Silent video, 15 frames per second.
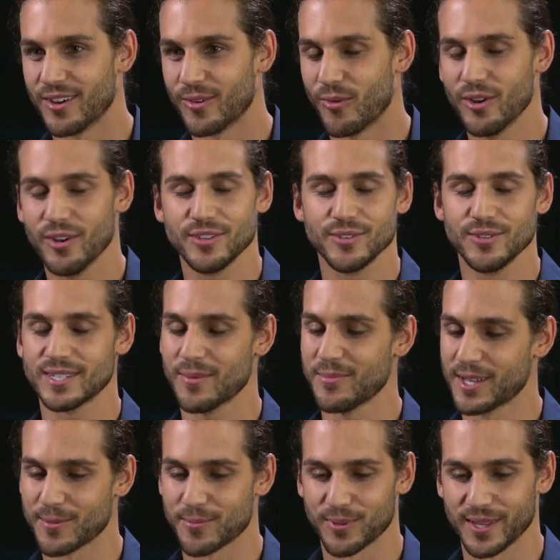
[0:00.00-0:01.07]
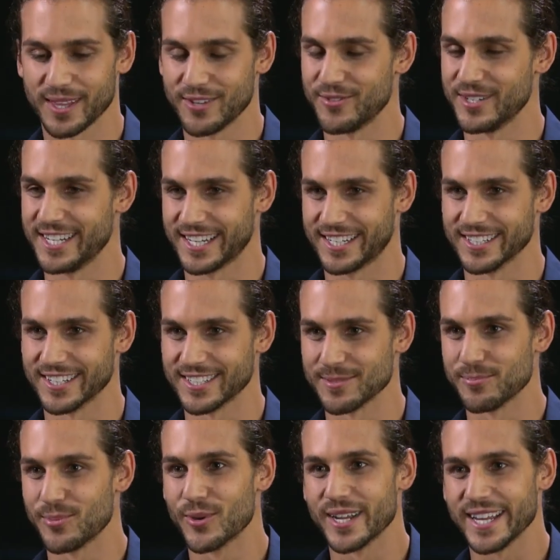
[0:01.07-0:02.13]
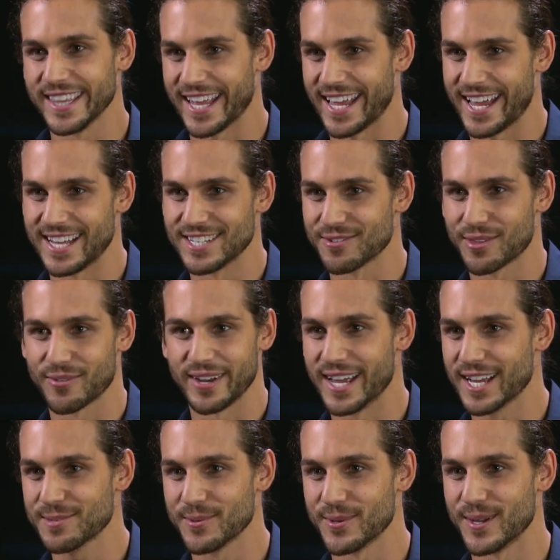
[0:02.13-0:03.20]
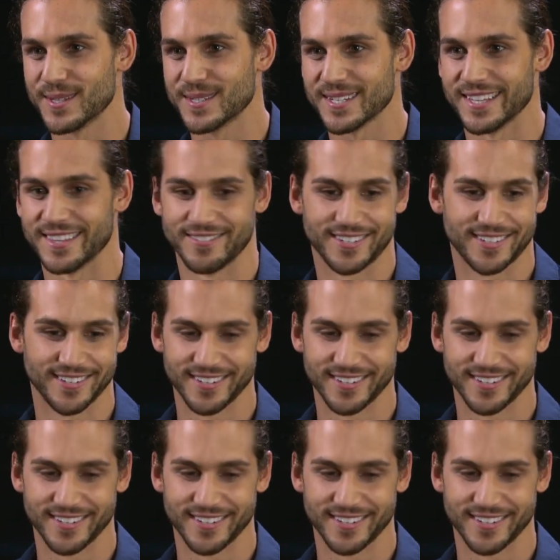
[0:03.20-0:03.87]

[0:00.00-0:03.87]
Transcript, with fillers: Why not do something completely ridiculous and put it in the hands of three experts and